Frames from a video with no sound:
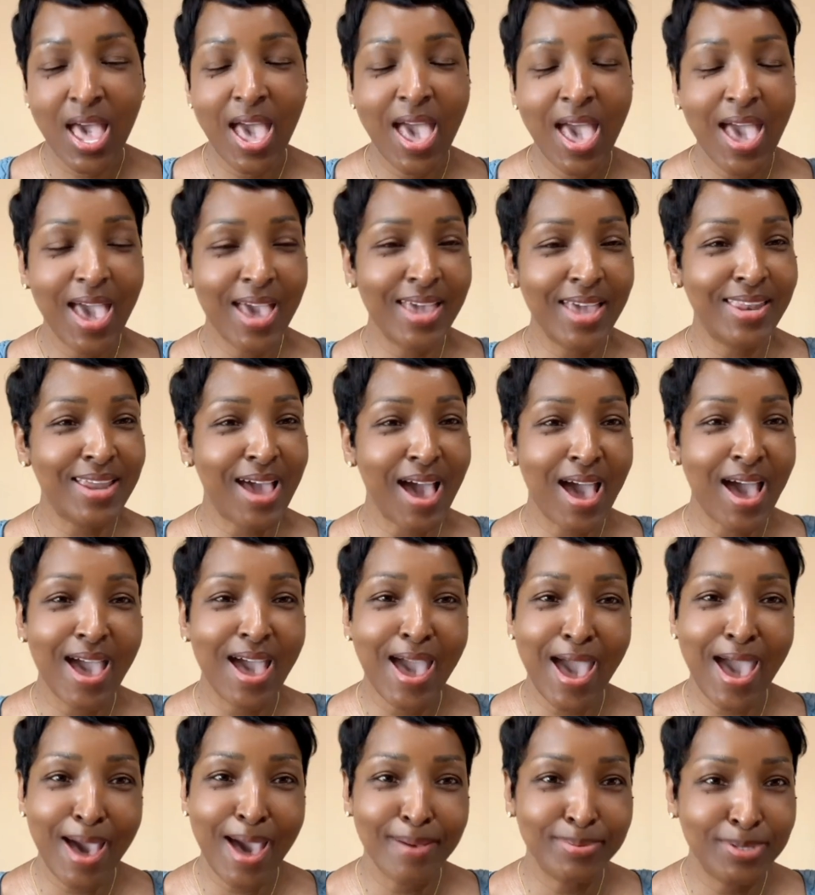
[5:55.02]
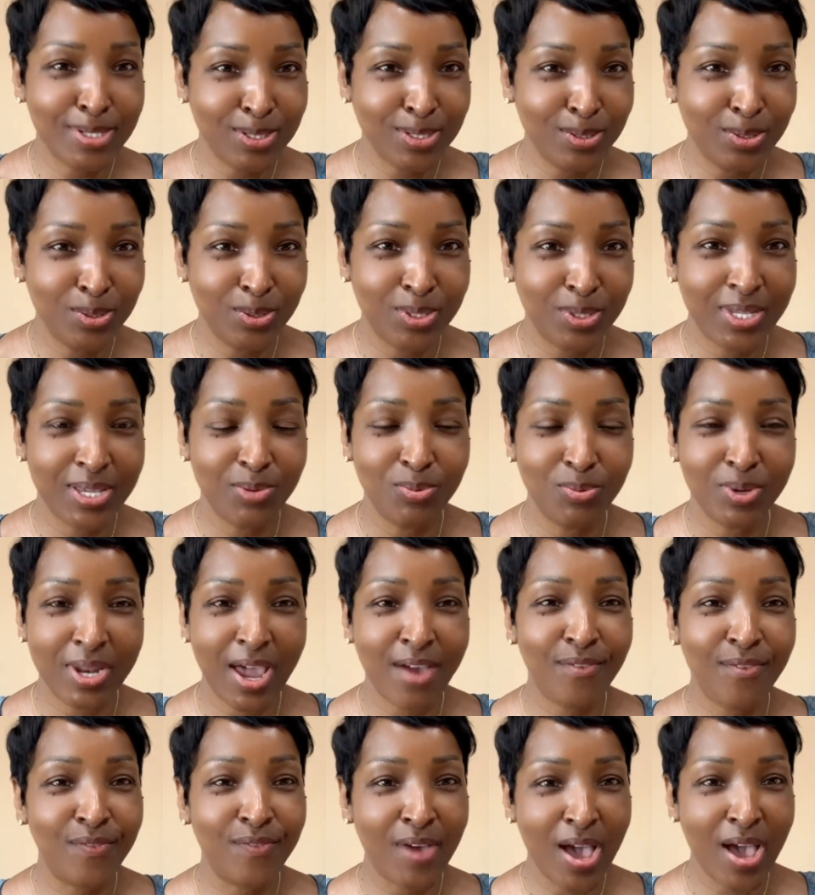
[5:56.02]
And I absolutely, when I
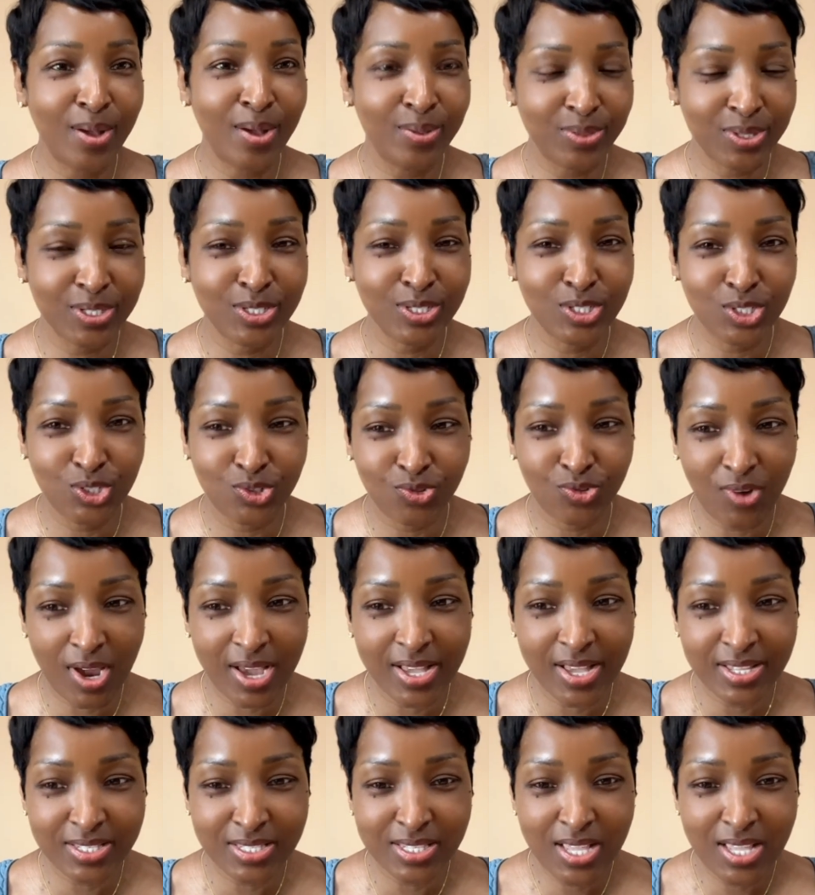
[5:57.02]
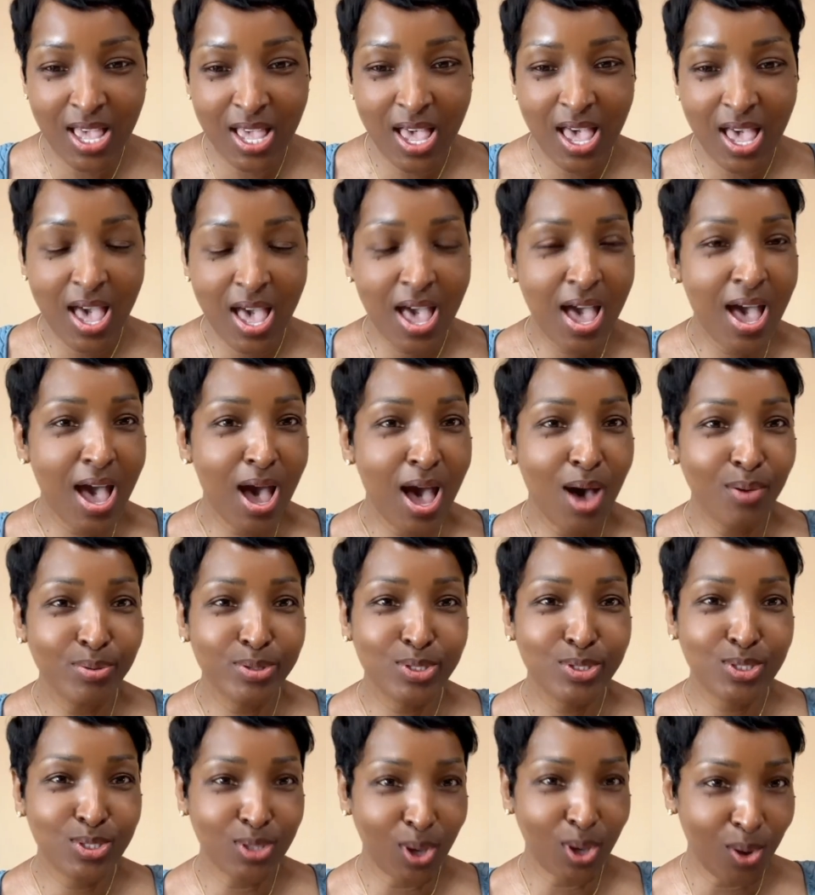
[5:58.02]
found this dress,
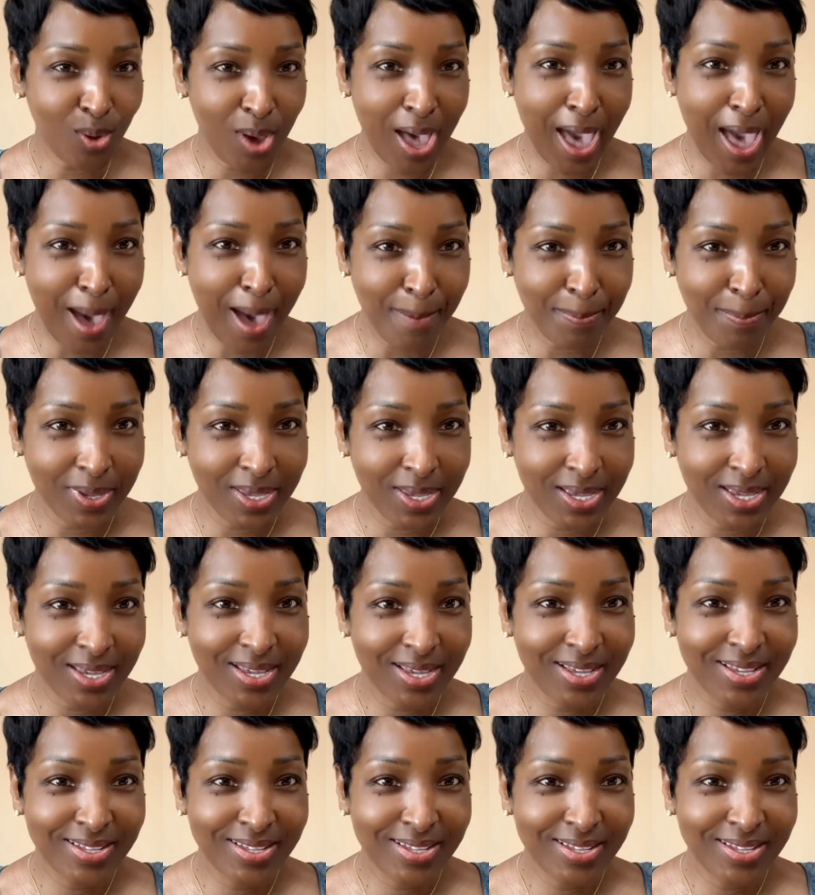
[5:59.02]
so happy